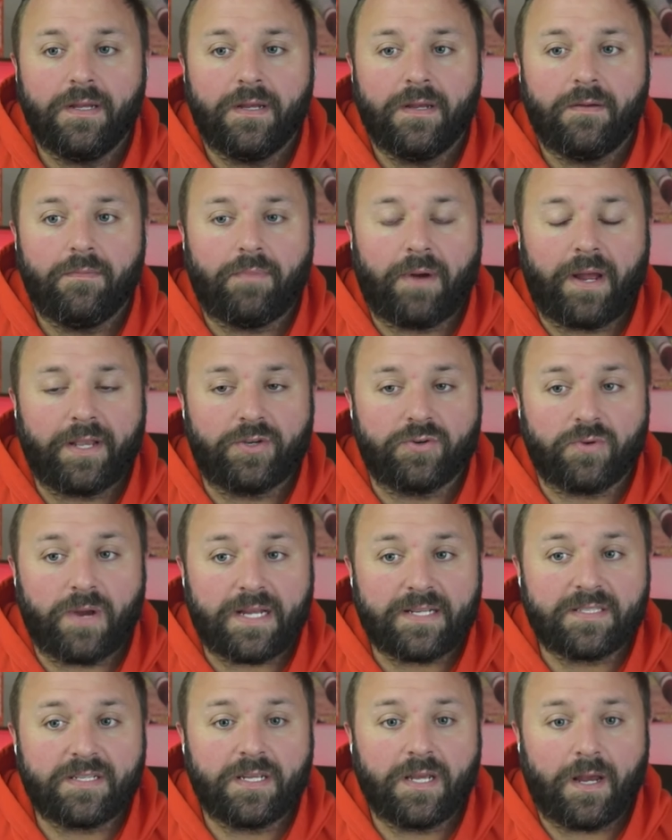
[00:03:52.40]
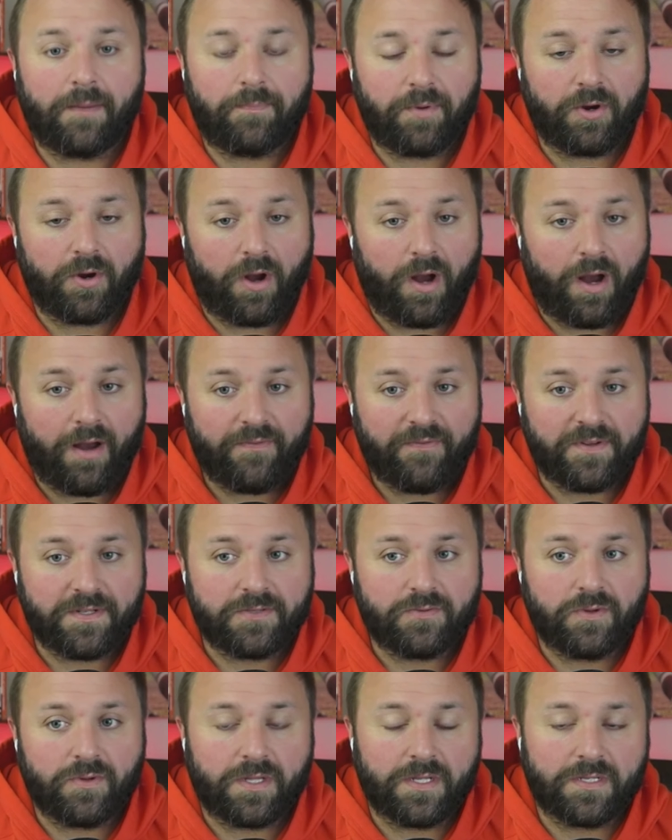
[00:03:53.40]
by dressing up your
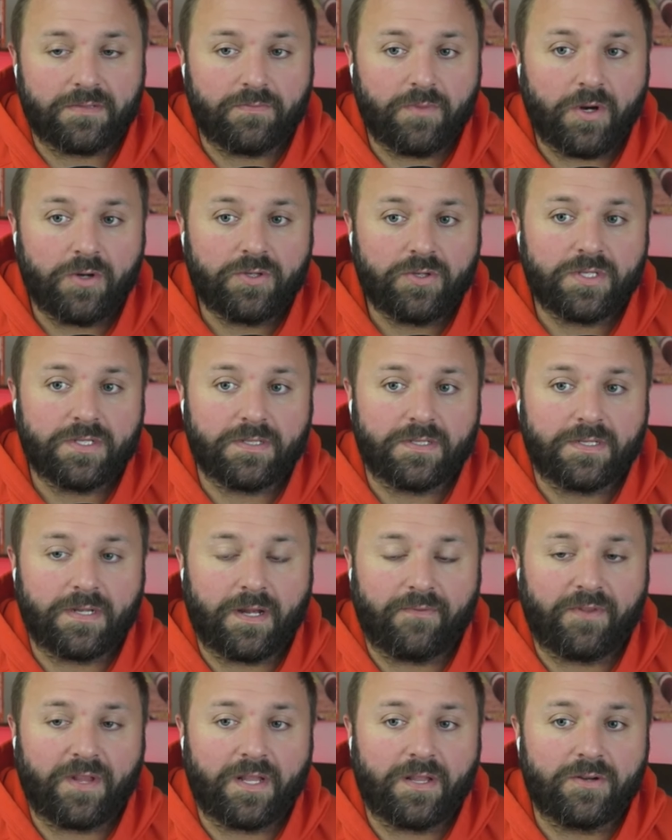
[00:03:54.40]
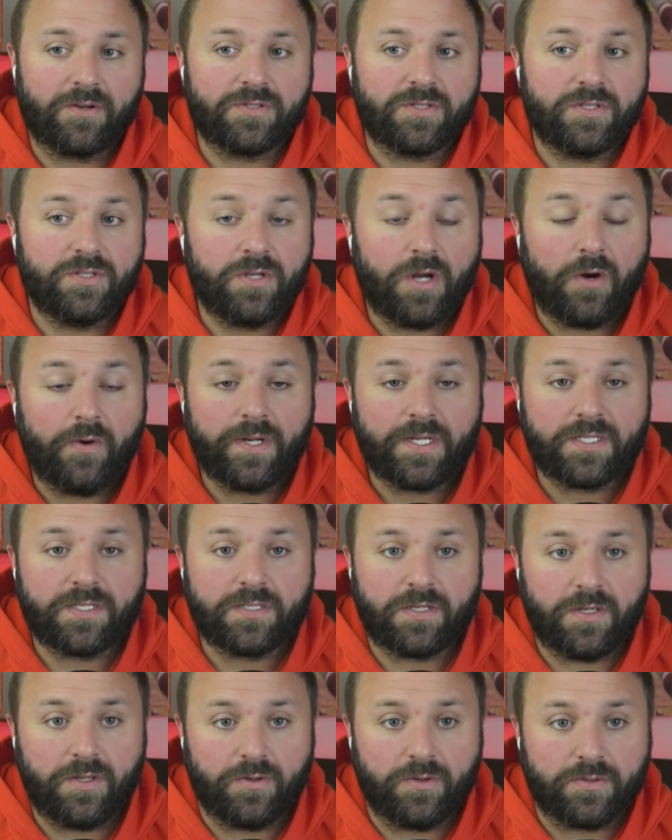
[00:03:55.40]
offense with this motion stuff, that there's no
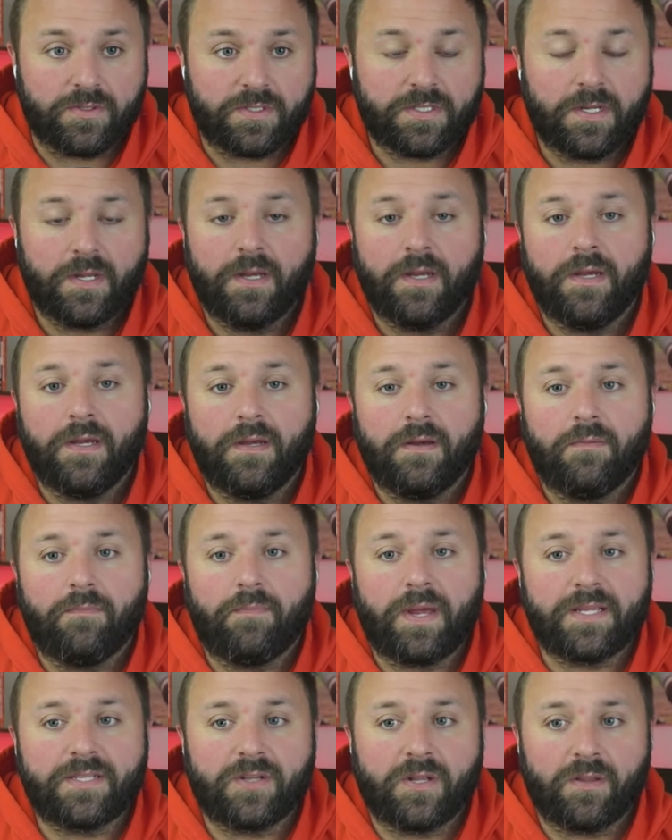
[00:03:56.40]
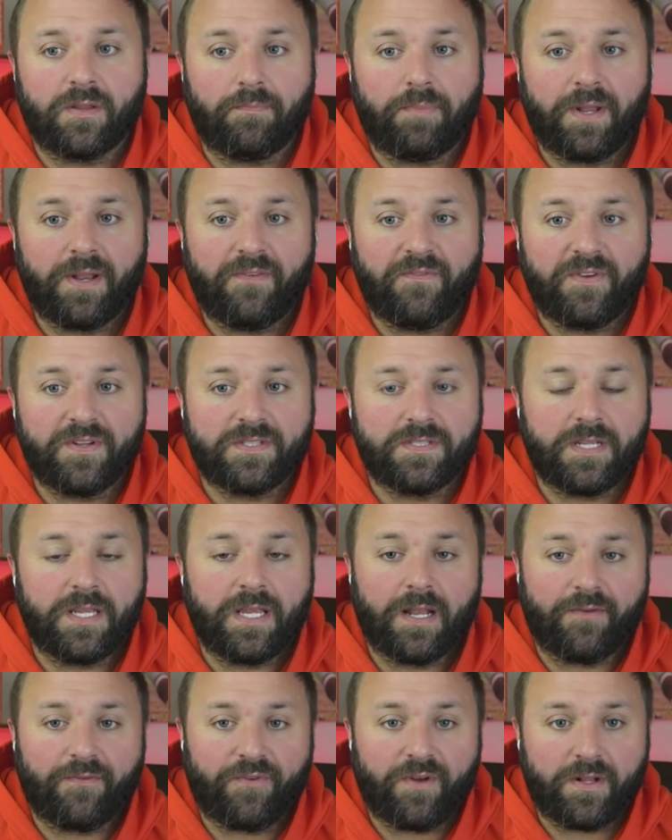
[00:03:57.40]
excuse based on the benefits the
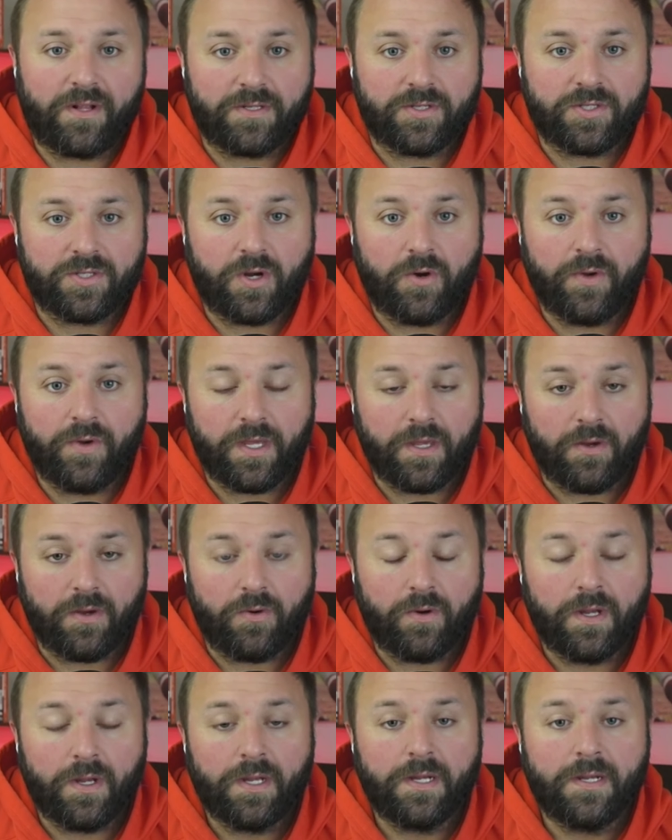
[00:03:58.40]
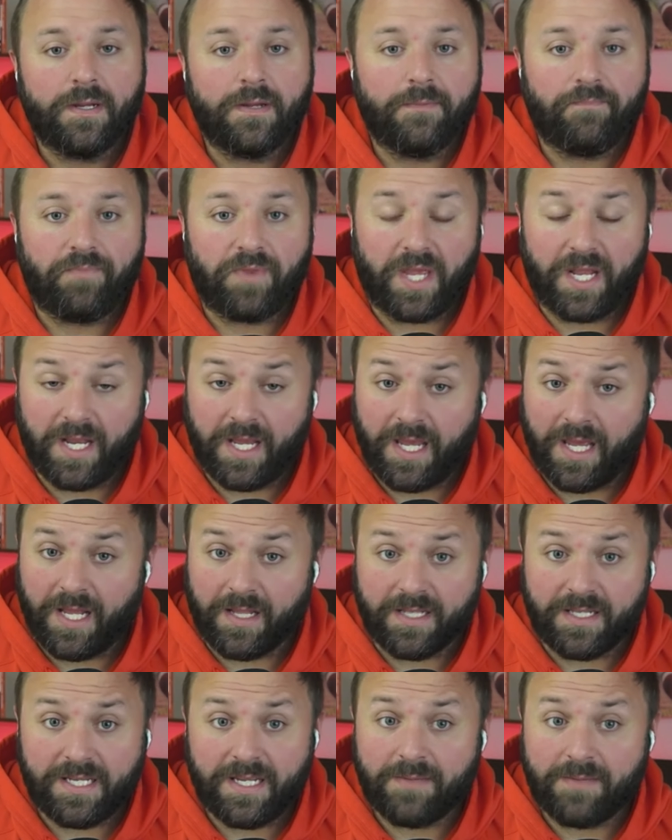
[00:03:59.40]
N F L is showing you. And again,
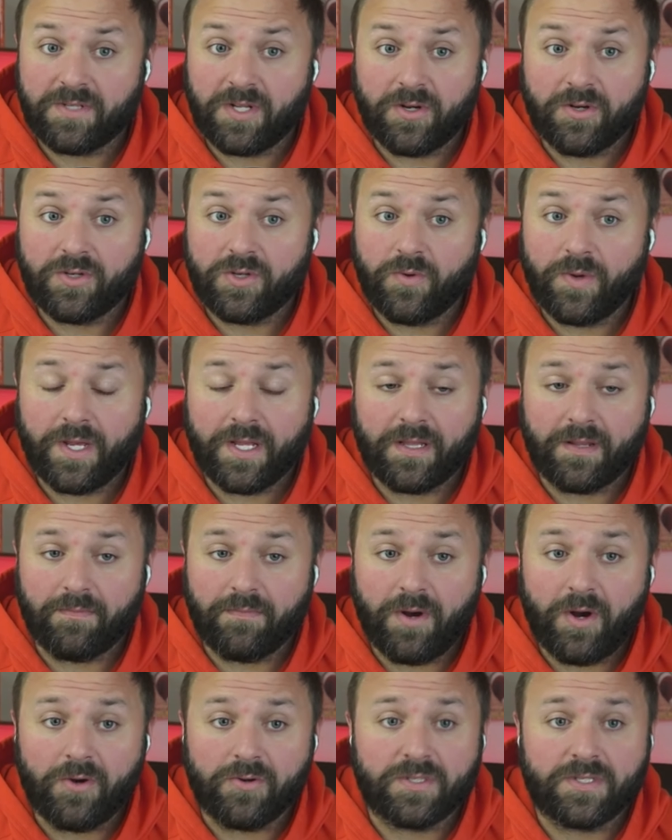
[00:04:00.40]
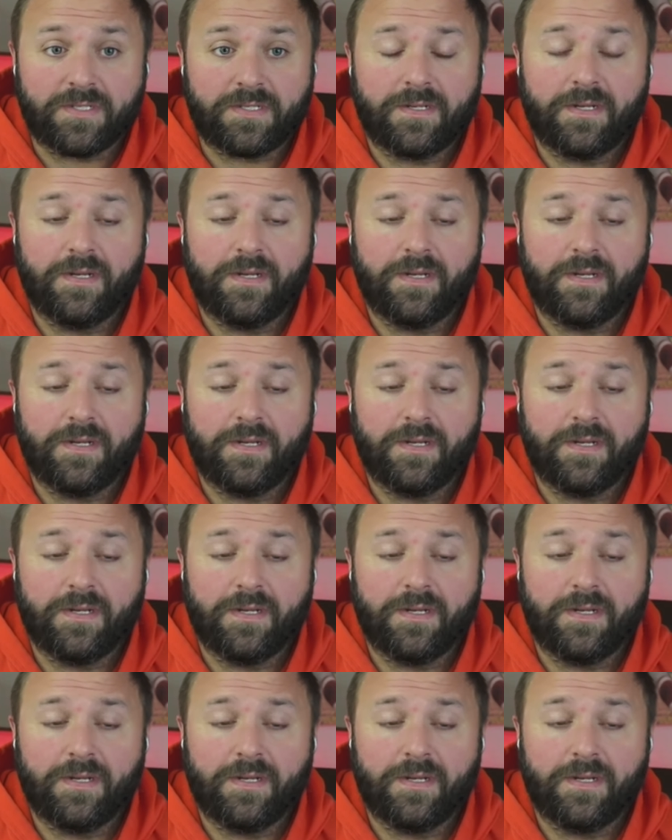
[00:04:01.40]
the teams that are doing it the most,